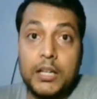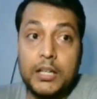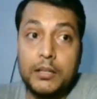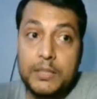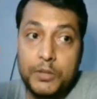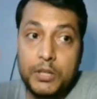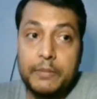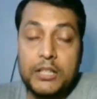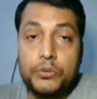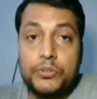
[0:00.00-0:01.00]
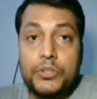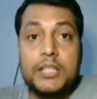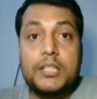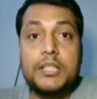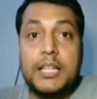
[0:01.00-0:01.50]
spermatogenesis
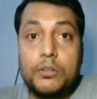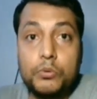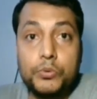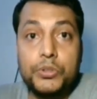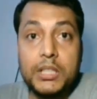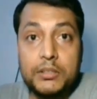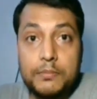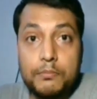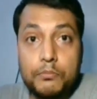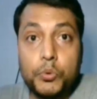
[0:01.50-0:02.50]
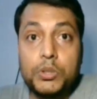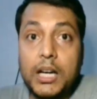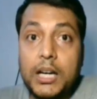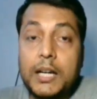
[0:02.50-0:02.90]
and oogenesis both are